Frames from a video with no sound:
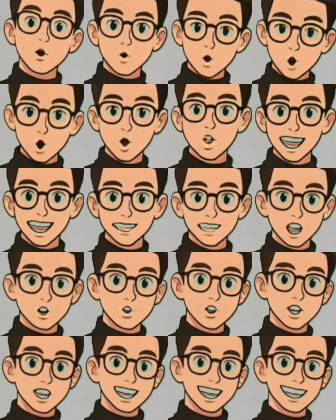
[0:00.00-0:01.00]
the product
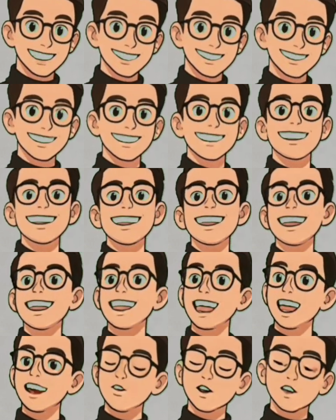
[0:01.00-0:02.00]
of wavelength and
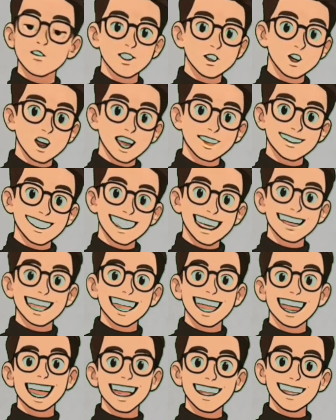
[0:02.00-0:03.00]
frequency
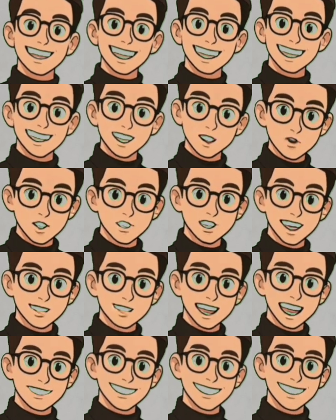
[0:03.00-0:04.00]
is the number of
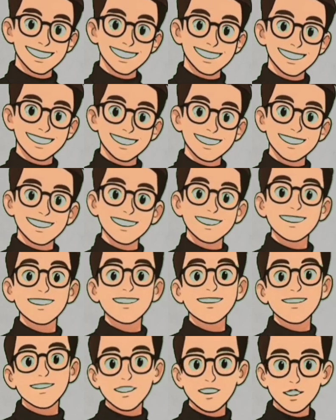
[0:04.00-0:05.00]
meters the wave
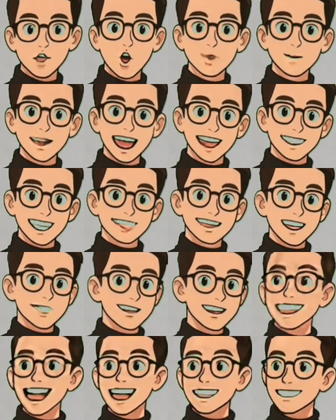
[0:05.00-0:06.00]
travels per second,
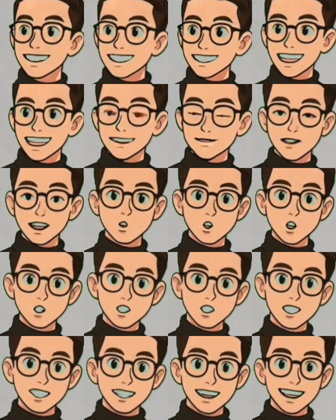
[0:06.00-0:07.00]
the wave
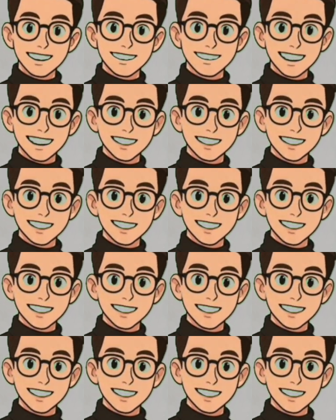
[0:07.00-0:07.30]
speed.